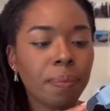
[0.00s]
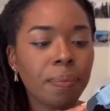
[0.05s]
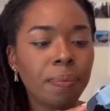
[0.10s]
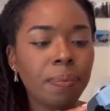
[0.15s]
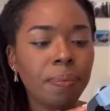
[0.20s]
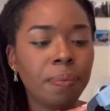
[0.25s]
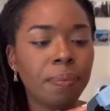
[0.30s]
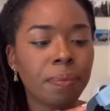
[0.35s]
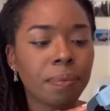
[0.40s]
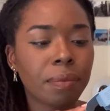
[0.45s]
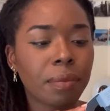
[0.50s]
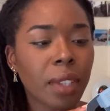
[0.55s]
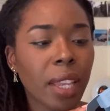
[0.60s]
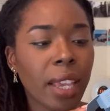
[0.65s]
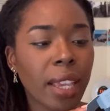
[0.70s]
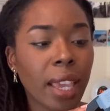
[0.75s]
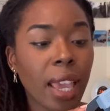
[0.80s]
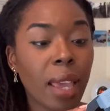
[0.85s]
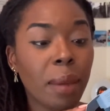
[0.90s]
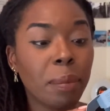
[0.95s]

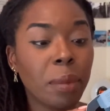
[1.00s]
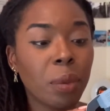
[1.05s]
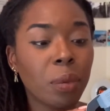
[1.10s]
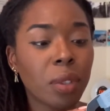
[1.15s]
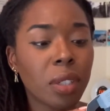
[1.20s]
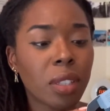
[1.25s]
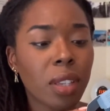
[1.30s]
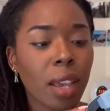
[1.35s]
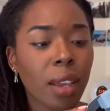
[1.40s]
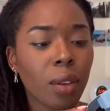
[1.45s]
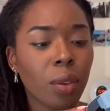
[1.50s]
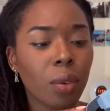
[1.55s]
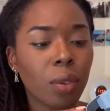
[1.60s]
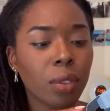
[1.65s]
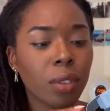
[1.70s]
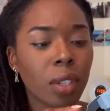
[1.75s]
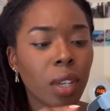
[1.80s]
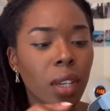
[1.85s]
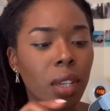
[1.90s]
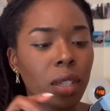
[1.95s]
it can be
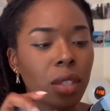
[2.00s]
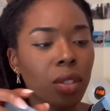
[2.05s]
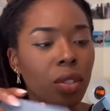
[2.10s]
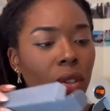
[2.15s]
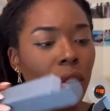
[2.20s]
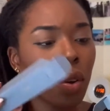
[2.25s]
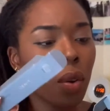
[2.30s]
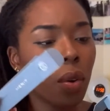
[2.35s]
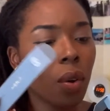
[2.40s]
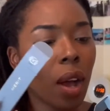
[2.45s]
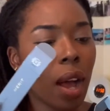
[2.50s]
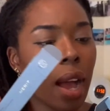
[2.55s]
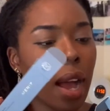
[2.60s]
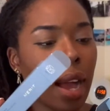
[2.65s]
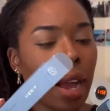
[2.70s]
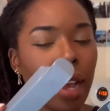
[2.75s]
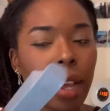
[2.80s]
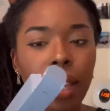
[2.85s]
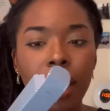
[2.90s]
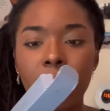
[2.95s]
recycled. So
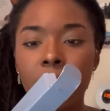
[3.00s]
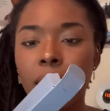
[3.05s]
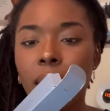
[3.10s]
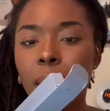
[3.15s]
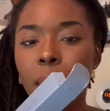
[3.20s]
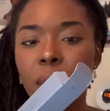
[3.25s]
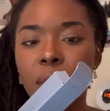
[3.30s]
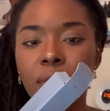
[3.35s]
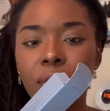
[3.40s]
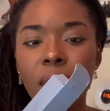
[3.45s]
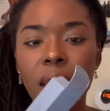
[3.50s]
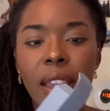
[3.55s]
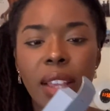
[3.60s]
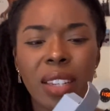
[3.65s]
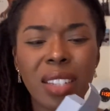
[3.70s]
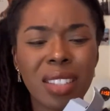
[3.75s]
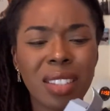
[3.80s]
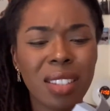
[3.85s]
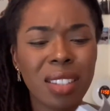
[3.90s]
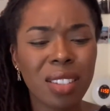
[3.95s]
I am a fan.
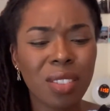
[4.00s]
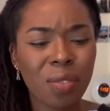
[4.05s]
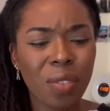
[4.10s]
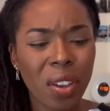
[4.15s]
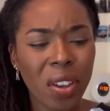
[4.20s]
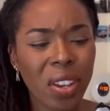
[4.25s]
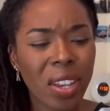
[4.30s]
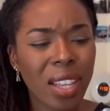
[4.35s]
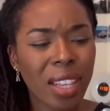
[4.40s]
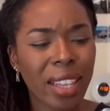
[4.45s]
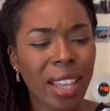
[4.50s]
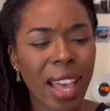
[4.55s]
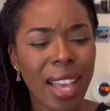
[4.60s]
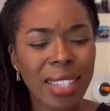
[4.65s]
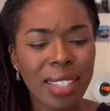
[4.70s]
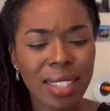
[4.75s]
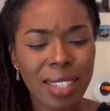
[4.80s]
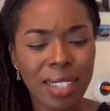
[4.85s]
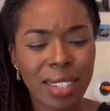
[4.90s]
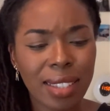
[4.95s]
It's this very
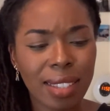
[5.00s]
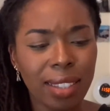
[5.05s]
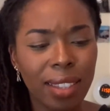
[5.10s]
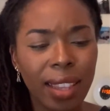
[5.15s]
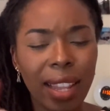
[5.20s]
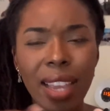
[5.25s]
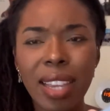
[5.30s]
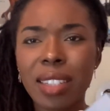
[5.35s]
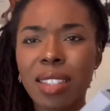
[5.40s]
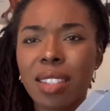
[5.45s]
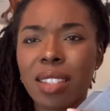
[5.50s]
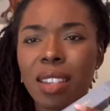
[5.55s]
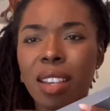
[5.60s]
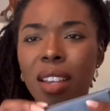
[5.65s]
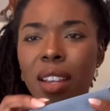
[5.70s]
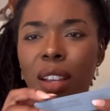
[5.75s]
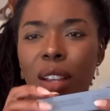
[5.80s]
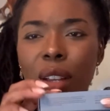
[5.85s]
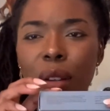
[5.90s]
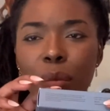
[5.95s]
classy slate
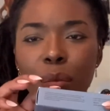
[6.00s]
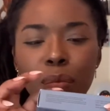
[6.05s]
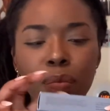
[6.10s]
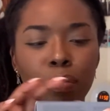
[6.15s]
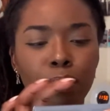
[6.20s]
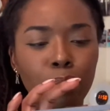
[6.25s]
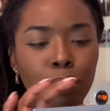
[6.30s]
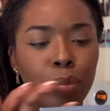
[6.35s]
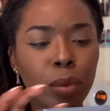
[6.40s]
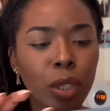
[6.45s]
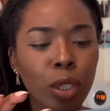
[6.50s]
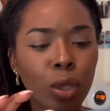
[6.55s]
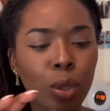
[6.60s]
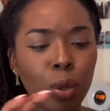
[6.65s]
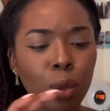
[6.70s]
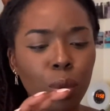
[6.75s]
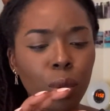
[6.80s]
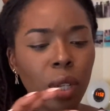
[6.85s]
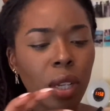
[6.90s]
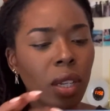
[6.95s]

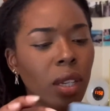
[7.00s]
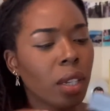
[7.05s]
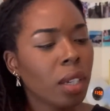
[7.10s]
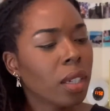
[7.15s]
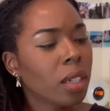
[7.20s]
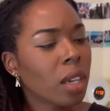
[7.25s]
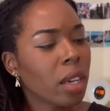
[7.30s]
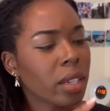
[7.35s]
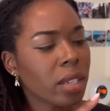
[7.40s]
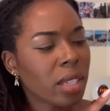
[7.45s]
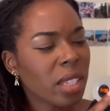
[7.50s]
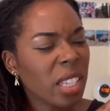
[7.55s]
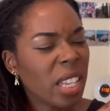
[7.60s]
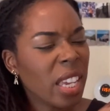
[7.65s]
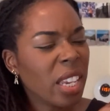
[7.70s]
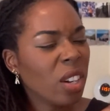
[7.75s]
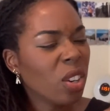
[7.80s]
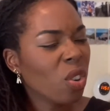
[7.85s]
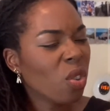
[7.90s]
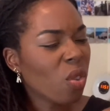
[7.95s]
blue, uh,
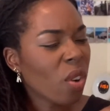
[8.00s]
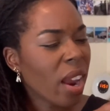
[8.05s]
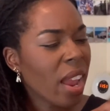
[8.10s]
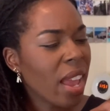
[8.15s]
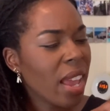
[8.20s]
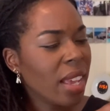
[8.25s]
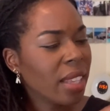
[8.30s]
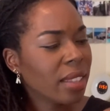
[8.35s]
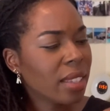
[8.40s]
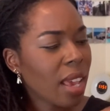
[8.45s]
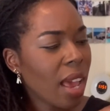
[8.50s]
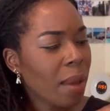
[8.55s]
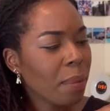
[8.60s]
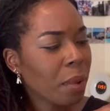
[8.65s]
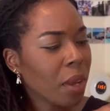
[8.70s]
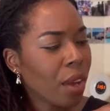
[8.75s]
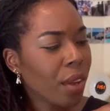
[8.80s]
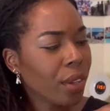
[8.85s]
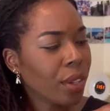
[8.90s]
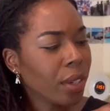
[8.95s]
slate gray type
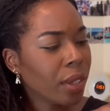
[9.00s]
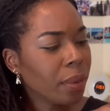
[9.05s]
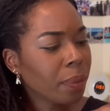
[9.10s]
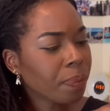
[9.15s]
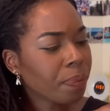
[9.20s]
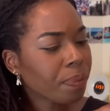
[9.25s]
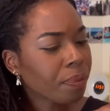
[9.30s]
color,